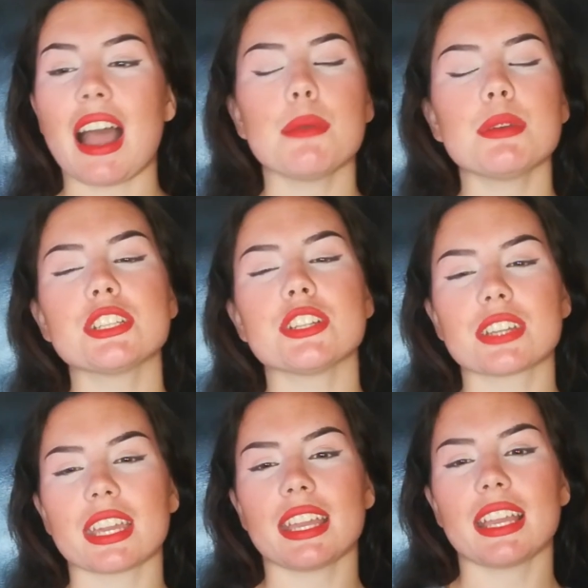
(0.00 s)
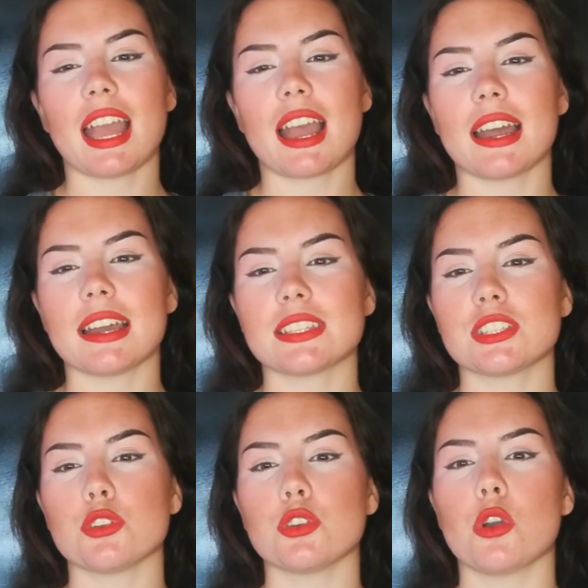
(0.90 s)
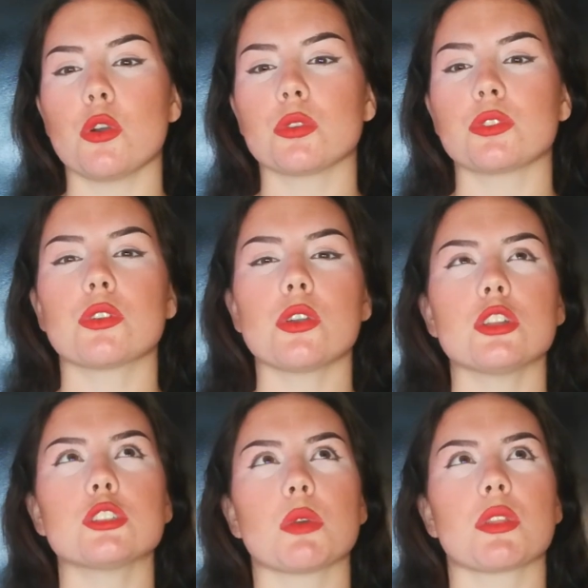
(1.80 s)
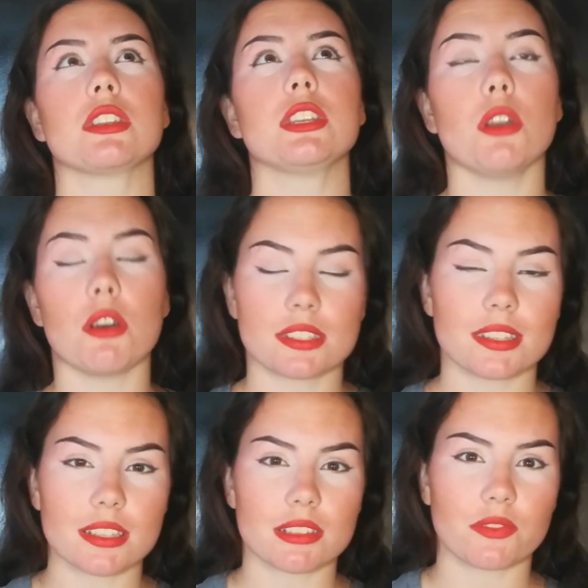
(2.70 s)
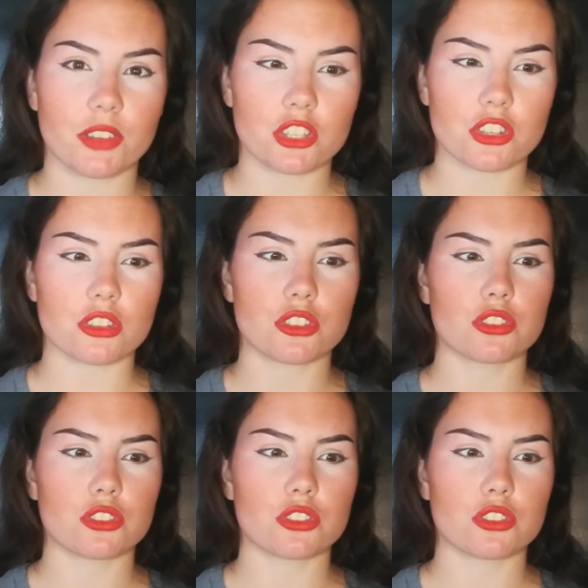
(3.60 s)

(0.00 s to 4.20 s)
I was looking at, you know, the girls with neotenous features.